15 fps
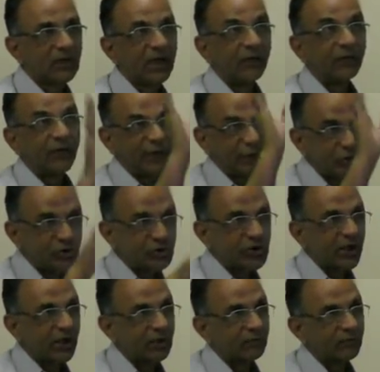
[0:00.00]
And when you
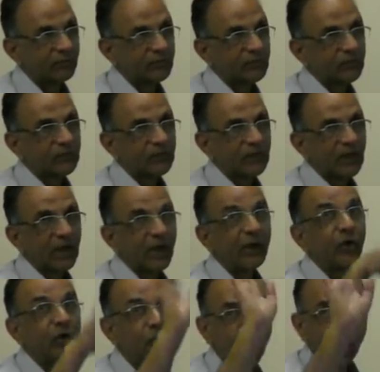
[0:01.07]
check,
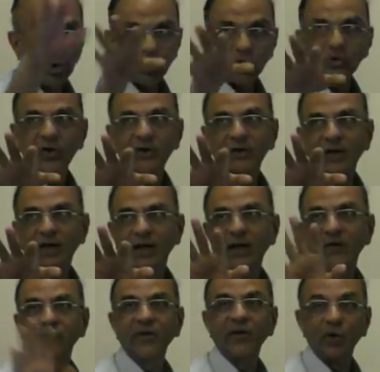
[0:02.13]
and you don't look at the
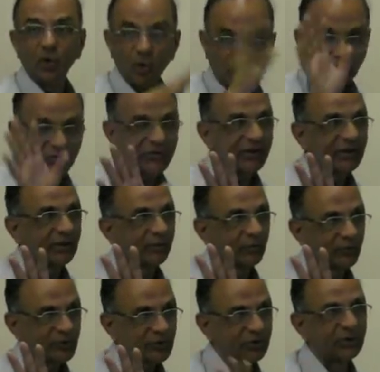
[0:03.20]
lines and don't change the
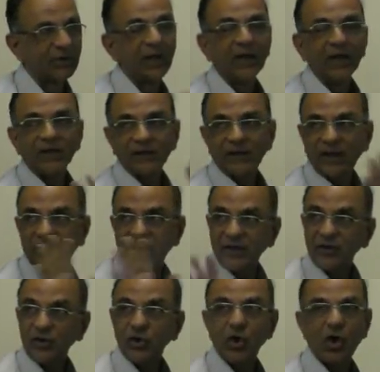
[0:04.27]
position, that
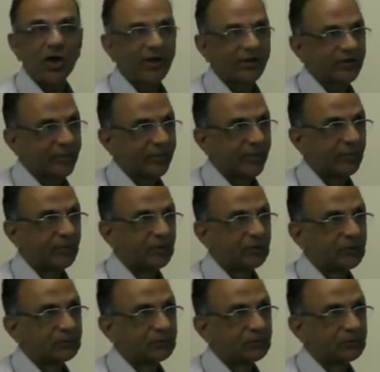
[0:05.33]
is not acceptable